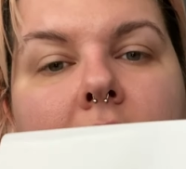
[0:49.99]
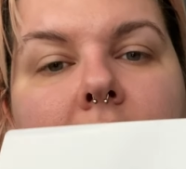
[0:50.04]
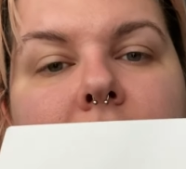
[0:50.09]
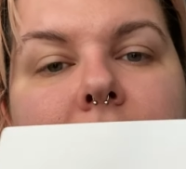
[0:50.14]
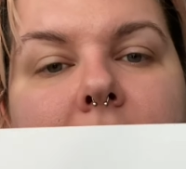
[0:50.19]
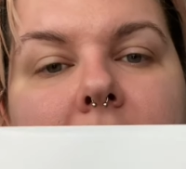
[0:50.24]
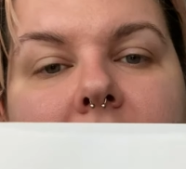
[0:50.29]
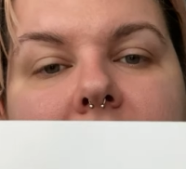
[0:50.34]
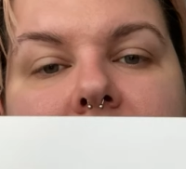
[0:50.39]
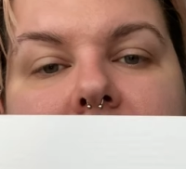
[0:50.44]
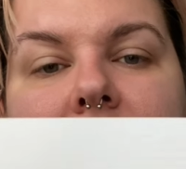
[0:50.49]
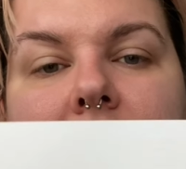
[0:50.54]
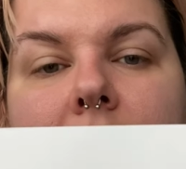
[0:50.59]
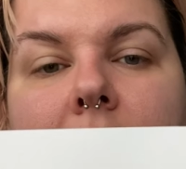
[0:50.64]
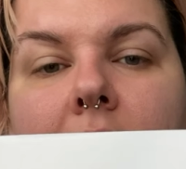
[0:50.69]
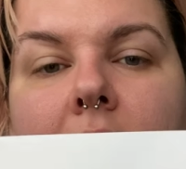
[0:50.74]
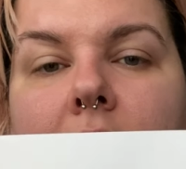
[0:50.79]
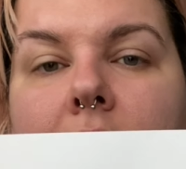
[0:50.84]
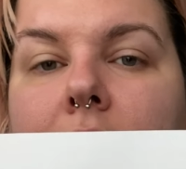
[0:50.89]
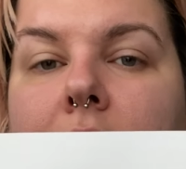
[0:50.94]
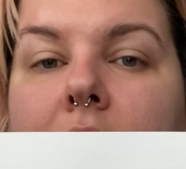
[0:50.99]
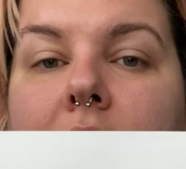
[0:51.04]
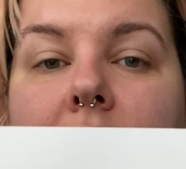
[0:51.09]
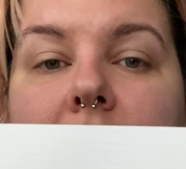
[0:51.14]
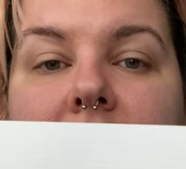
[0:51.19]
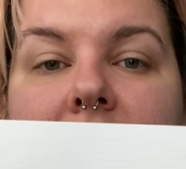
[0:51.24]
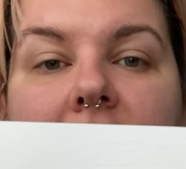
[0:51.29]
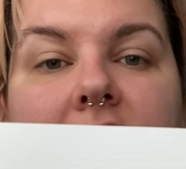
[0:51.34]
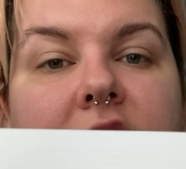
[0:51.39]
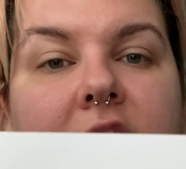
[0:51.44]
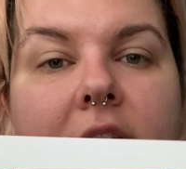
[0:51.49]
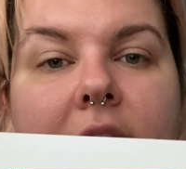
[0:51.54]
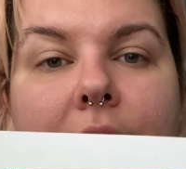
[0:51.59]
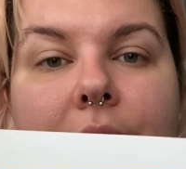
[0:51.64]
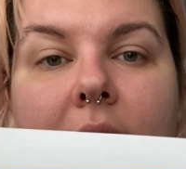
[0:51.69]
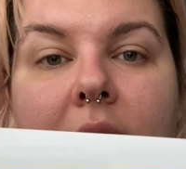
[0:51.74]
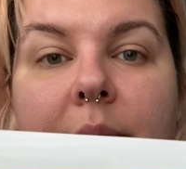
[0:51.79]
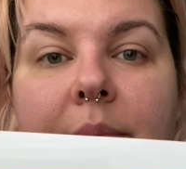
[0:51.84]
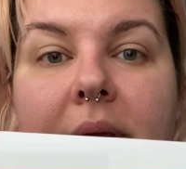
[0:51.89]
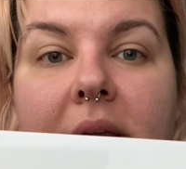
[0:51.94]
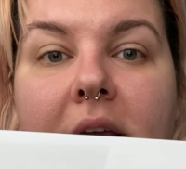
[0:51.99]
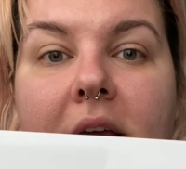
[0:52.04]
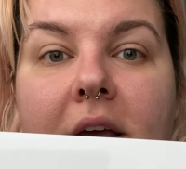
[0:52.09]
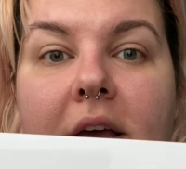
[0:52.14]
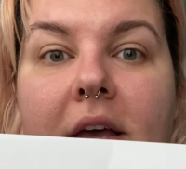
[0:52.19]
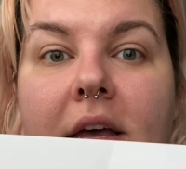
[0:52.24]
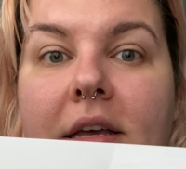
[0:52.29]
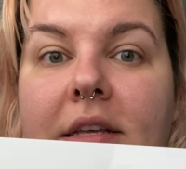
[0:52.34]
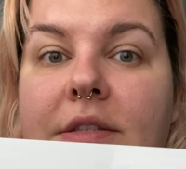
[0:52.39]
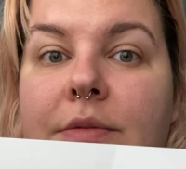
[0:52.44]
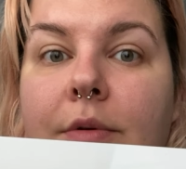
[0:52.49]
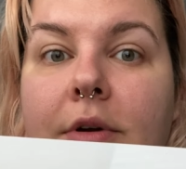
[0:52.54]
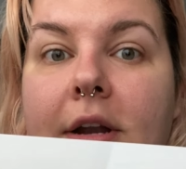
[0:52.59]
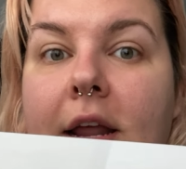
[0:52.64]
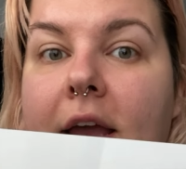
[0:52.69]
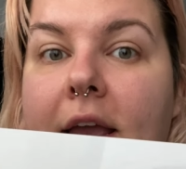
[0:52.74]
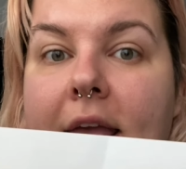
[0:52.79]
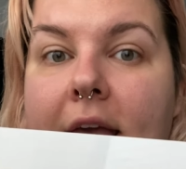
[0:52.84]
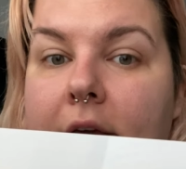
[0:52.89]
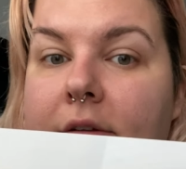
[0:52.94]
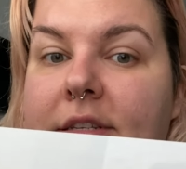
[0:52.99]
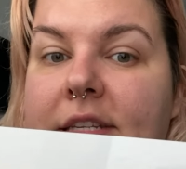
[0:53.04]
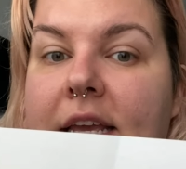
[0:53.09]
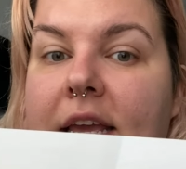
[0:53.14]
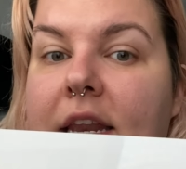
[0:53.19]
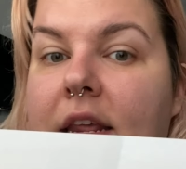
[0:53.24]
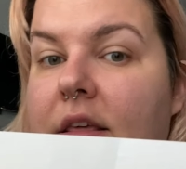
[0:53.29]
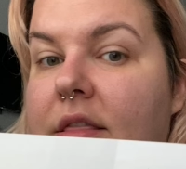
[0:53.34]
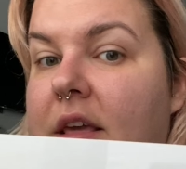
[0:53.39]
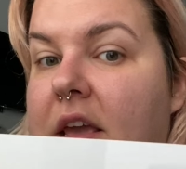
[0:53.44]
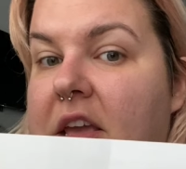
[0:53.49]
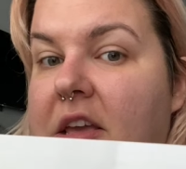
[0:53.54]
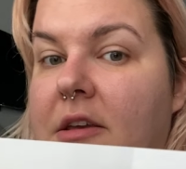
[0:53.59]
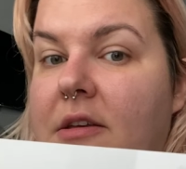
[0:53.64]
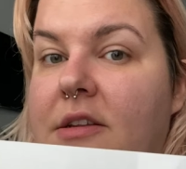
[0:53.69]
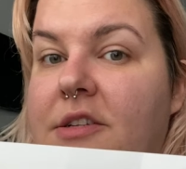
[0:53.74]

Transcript: For a 0, you don't touch anywhere because we're not counting anything.